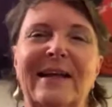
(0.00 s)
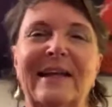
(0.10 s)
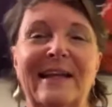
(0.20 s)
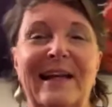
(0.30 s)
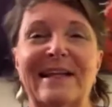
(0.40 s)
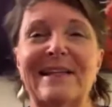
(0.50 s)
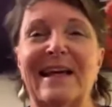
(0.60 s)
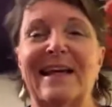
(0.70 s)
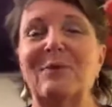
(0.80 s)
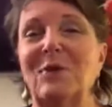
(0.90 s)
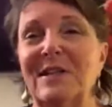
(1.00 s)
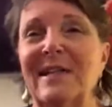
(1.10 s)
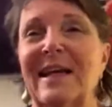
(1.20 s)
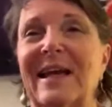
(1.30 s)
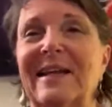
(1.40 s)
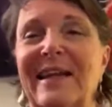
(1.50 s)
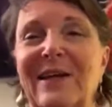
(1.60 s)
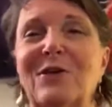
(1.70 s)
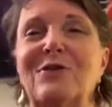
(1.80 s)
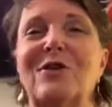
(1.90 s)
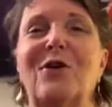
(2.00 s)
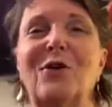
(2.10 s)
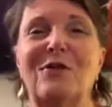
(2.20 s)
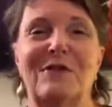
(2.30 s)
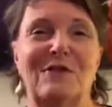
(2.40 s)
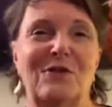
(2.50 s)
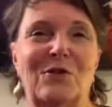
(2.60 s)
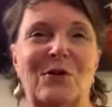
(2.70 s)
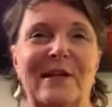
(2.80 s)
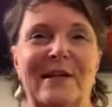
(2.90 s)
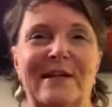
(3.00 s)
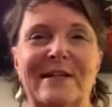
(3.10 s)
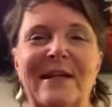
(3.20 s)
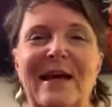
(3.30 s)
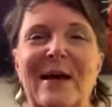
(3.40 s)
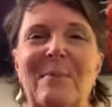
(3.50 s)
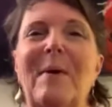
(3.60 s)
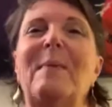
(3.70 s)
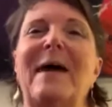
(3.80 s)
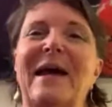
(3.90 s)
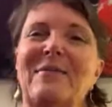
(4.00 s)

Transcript: And I'd like to say once again, thank you to all of us for joining us. Bye bye,